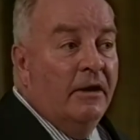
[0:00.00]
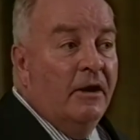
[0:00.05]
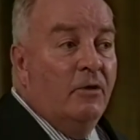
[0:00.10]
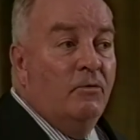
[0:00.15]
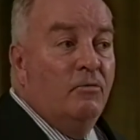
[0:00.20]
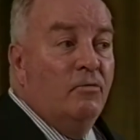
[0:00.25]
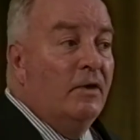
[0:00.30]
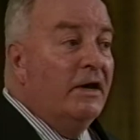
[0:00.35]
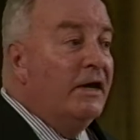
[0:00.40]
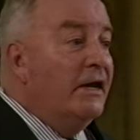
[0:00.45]

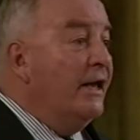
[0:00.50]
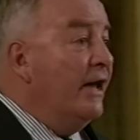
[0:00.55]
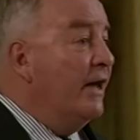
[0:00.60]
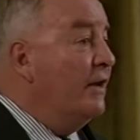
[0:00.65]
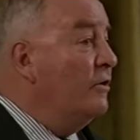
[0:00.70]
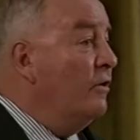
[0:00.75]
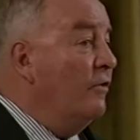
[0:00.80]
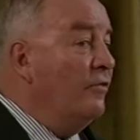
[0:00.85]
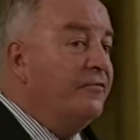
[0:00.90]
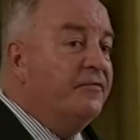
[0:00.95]
who really
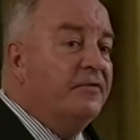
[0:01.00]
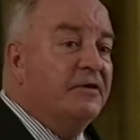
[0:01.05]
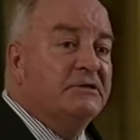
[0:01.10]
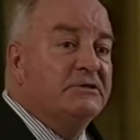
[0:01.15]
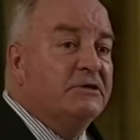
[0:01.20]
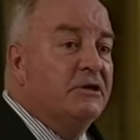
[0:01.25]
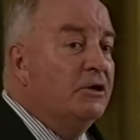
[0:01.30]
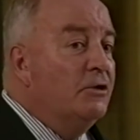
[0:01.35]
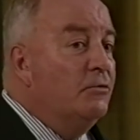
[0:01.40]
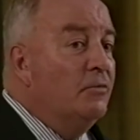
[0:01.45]
hadn't got the
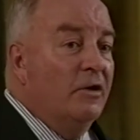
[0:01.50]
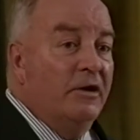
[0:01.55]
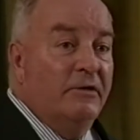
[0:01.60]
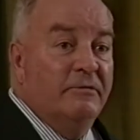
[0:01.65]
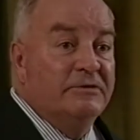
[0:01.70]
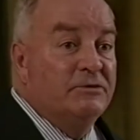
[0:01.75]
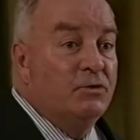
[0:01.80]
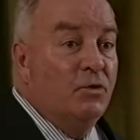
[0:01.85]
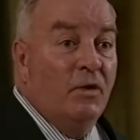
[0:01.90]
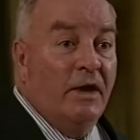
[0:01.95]
first clue what he
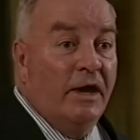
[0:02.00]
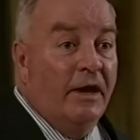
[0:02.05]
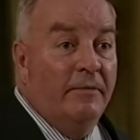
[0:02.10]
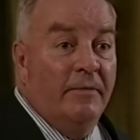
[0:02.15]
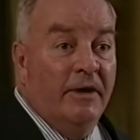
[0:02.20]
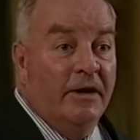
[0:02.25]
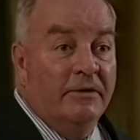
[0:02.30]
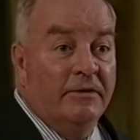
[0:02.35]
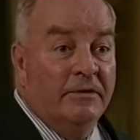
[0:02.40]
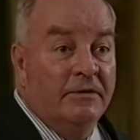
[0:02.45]
was talking
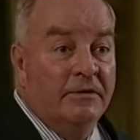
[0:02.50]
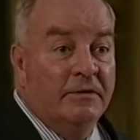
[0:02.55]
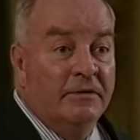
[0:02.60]
about.